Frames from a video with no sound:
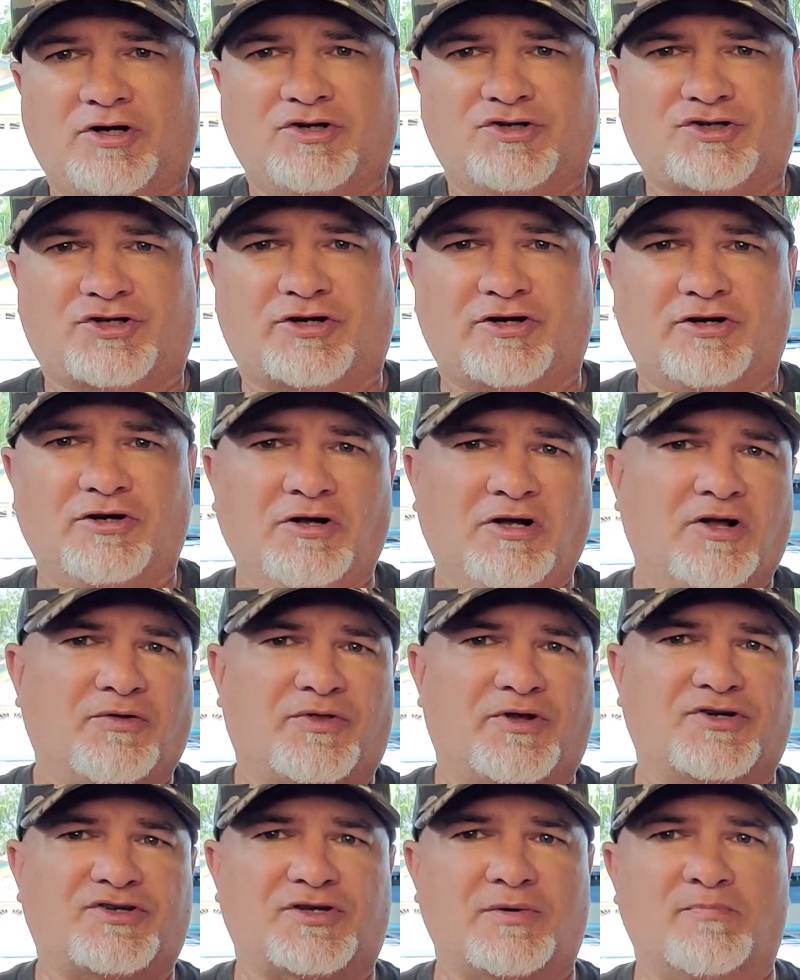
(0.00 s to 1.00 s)
Sure,
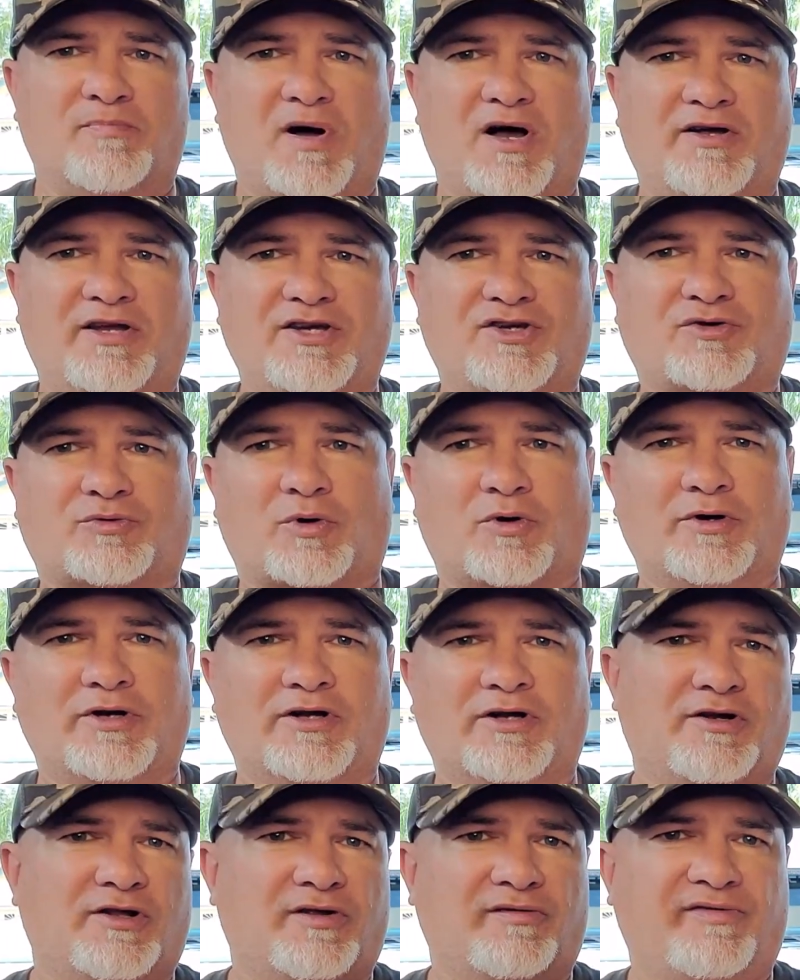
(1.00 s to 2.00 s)
there's some buggies thrown
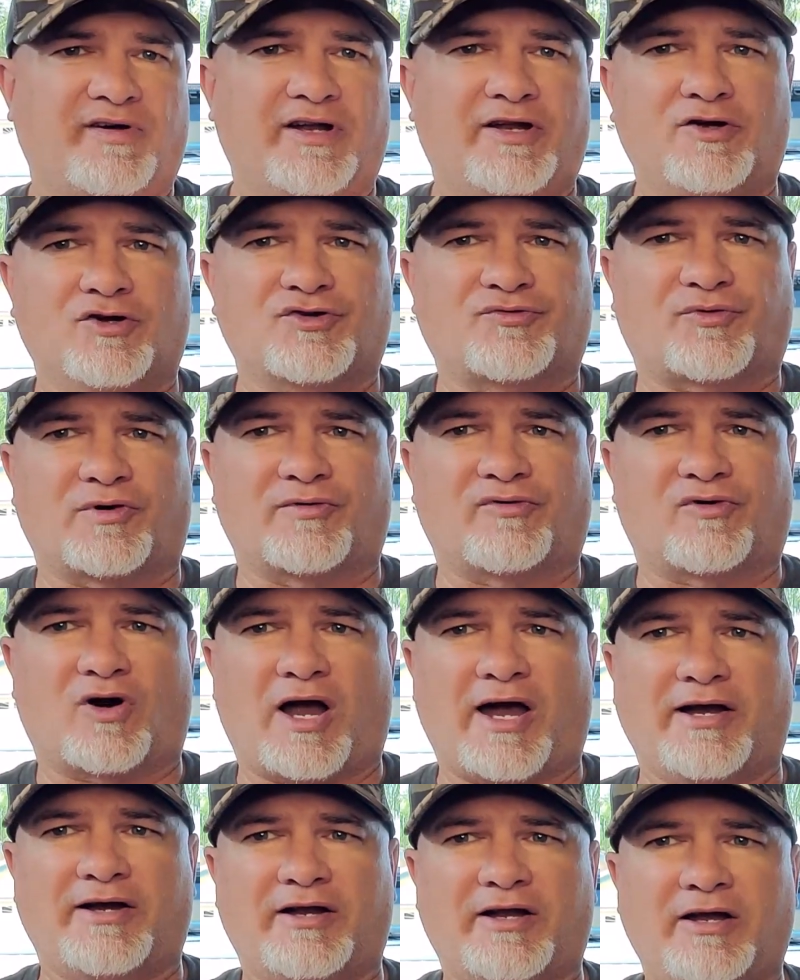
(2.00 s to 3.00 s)
into the videos for
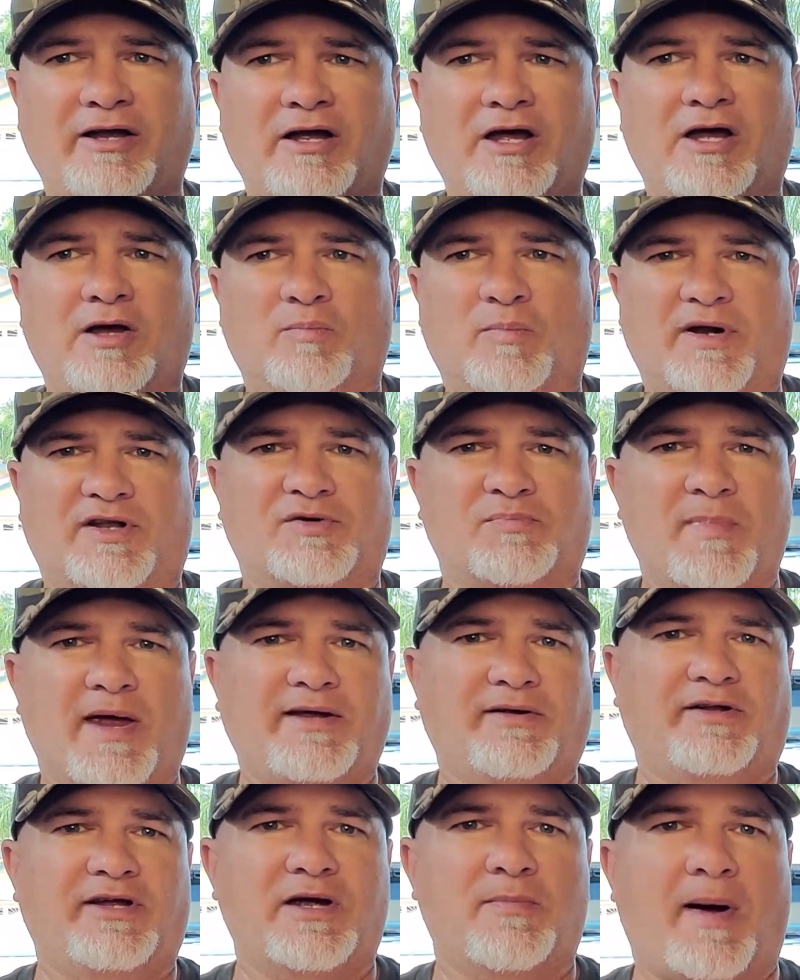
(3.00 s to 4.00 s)
variety, but it's
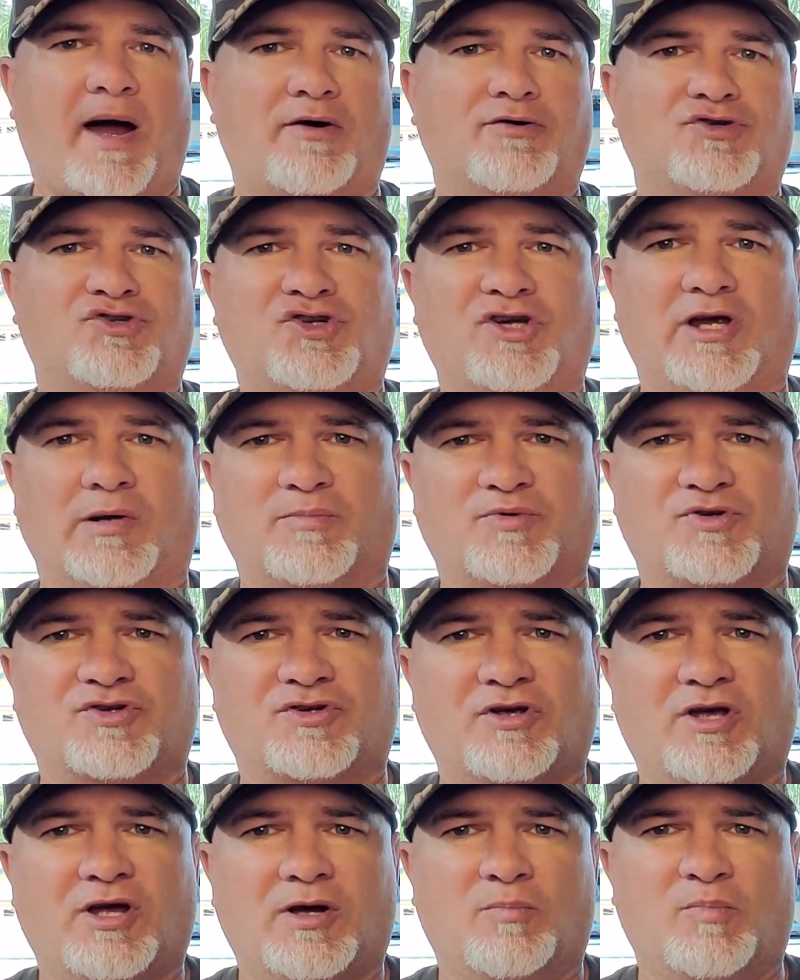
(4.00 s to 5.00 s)
mainly about Jeeps.
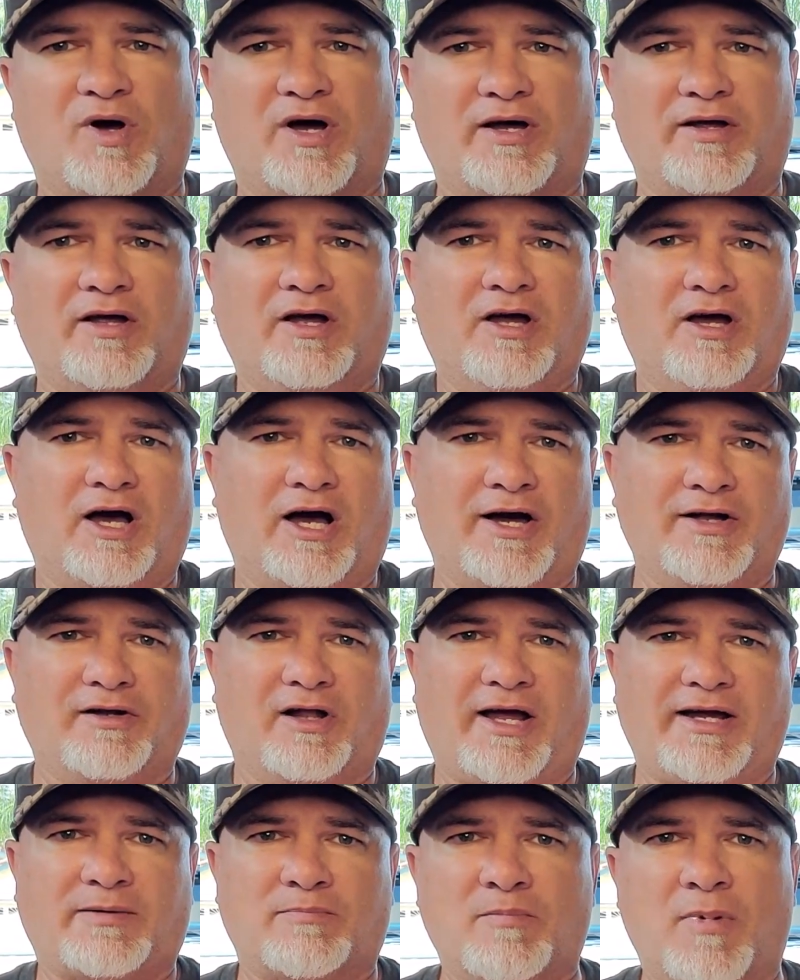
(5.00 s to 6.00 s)
But
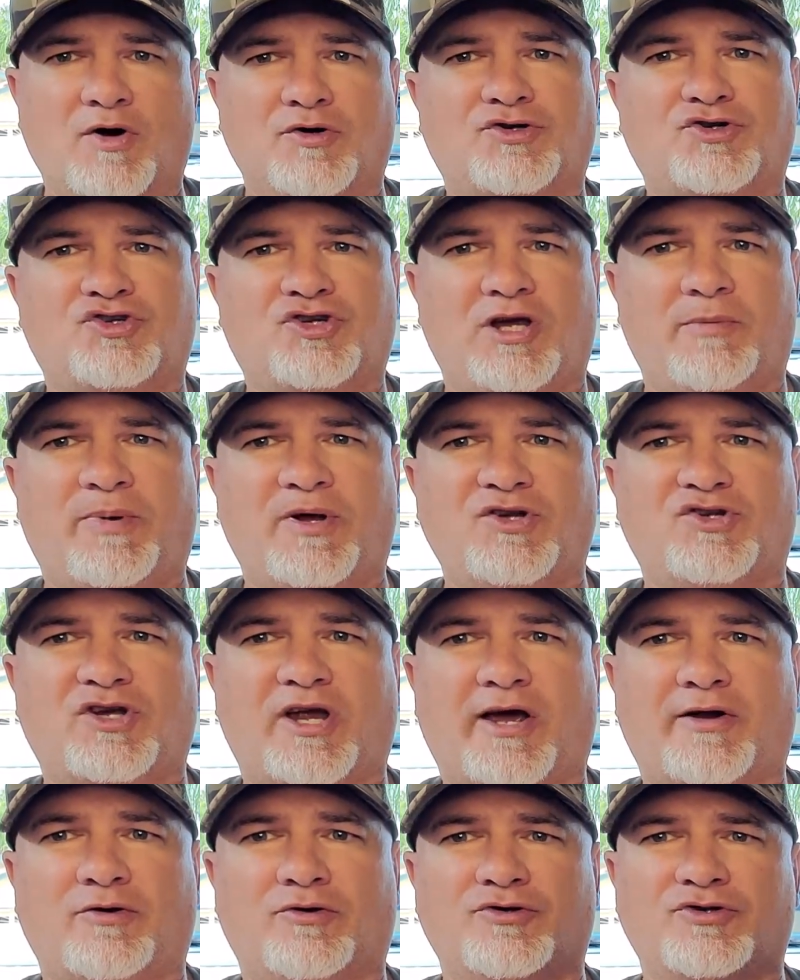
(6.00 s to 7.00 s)
unlike most Jeeping
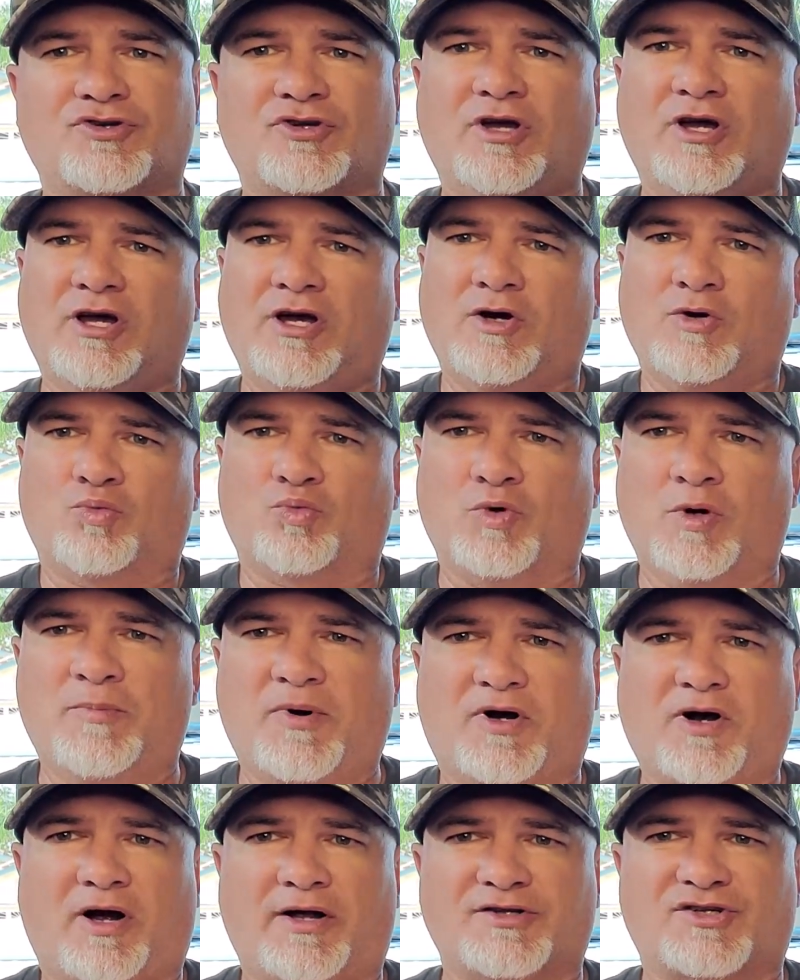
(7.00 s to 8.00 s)
channels,
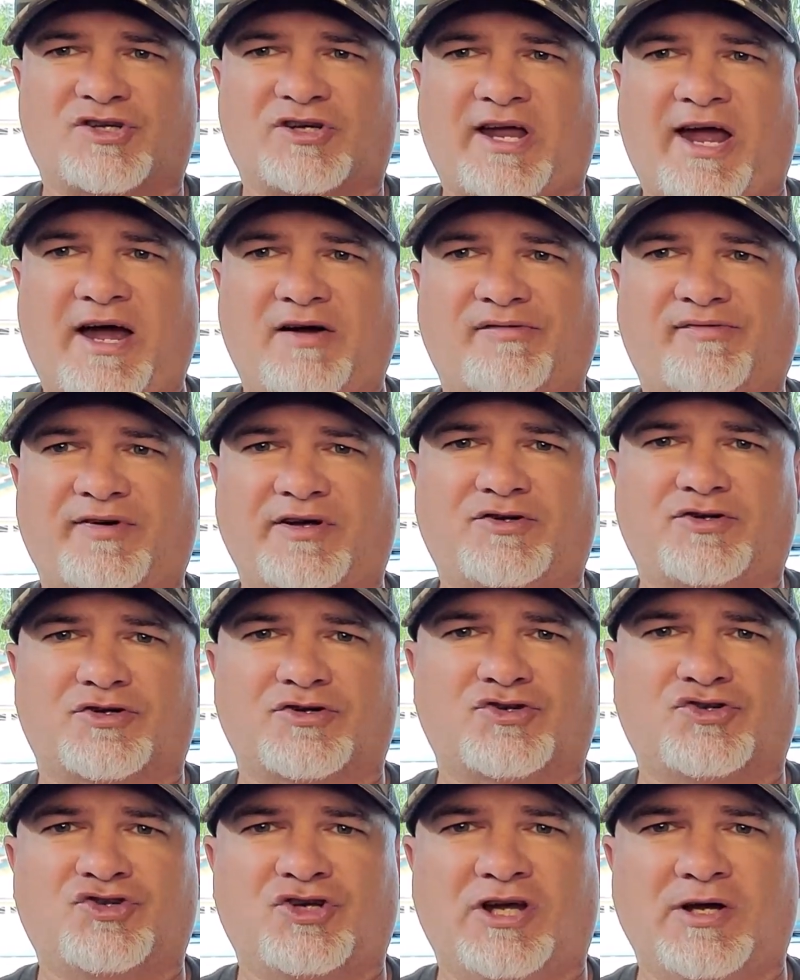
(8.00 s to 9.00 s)
Rubicon Scat features
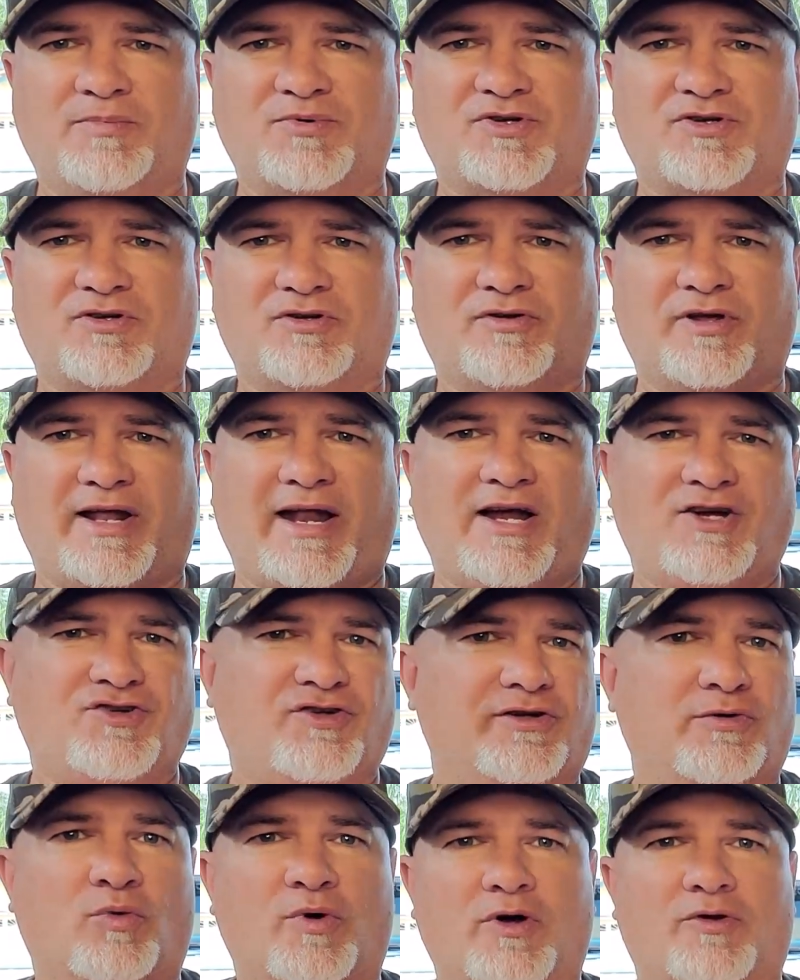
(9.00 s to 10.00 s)
Jeeps that
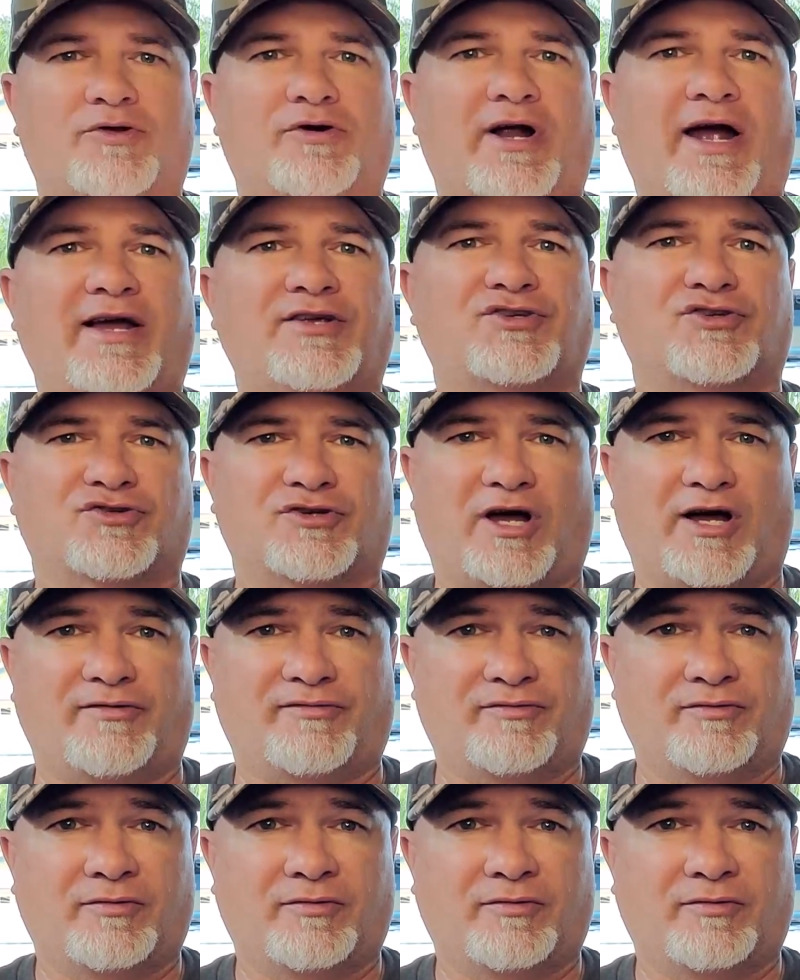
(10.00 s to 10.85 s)
actually wheel their asses off.